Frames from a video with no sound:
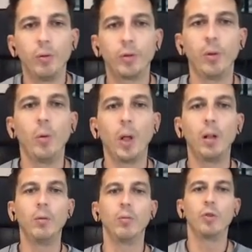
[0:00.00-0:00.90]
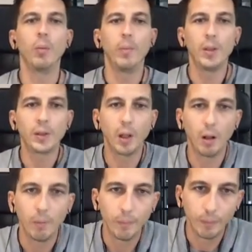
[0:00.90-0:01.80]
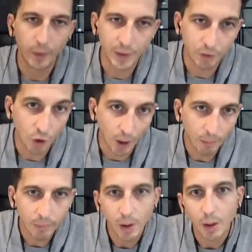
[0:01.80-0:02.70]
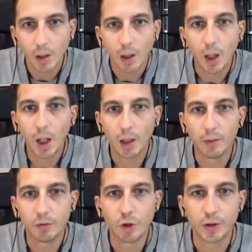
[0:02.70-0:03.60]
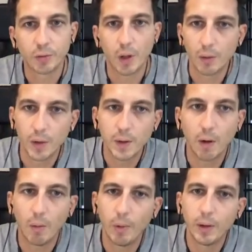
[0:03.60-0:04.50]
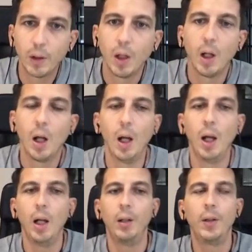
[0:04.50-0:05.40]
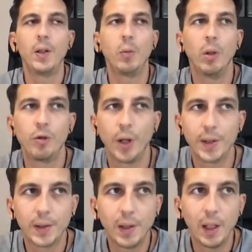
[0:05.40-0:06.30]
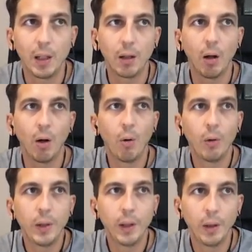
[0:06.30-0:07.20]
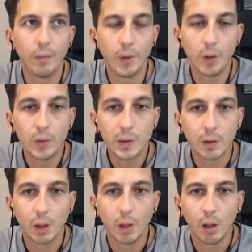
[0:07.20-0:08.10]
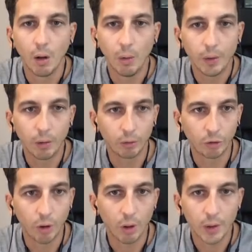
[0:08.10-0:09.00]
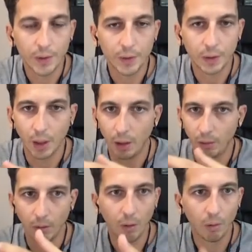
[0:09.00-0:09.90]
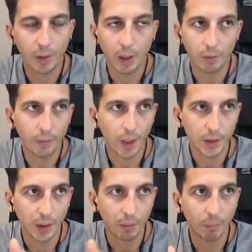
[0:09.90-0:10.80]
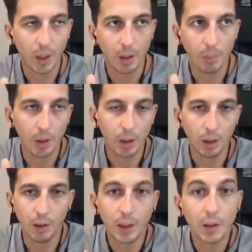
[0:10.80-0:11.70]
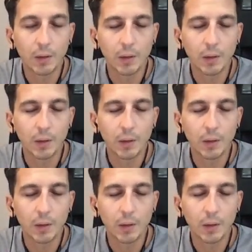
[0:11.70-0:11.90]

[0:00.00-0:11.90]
So you can gem install this gem and just run this command, and this will just take all the views, all the controllers, and all the other things that may be needed